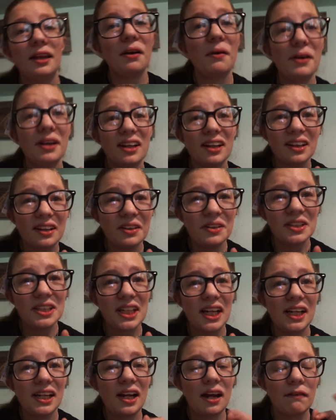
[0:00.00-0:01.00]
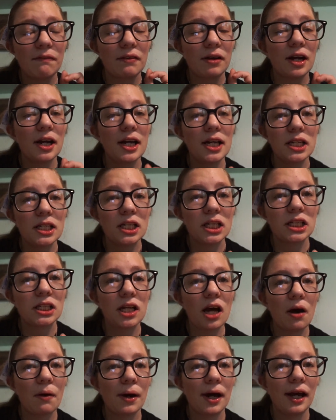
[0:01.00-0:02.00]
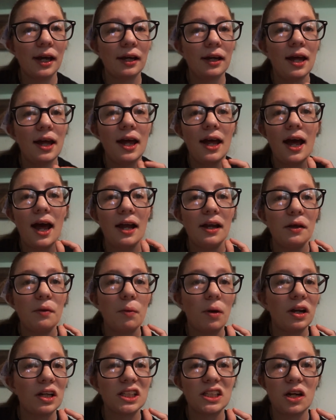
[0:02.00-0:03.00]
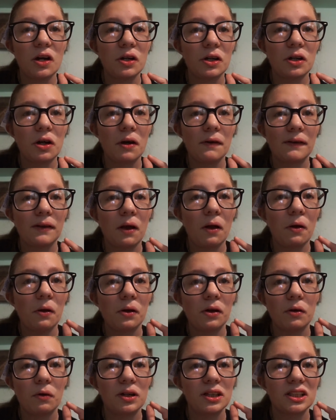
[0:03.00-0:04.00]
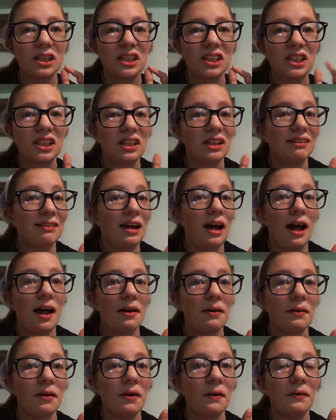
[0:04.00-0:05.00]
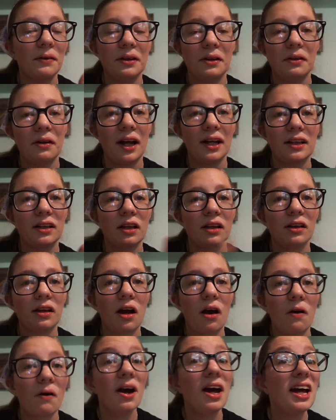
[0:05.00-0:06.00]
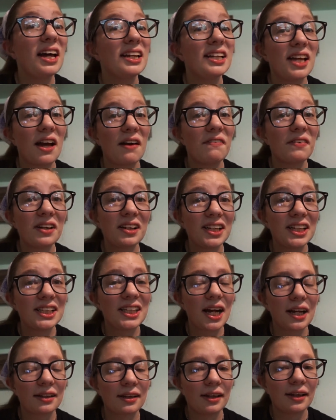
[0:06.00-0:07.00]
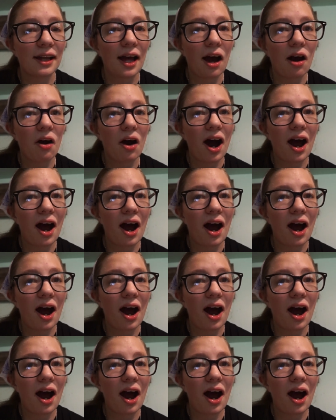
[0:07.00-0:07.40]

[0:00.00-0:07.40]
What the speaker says: So in conclusion, if you're into sewing and you want to sew your own clothes, or just, I don't know, you like to sew, definitely check this out.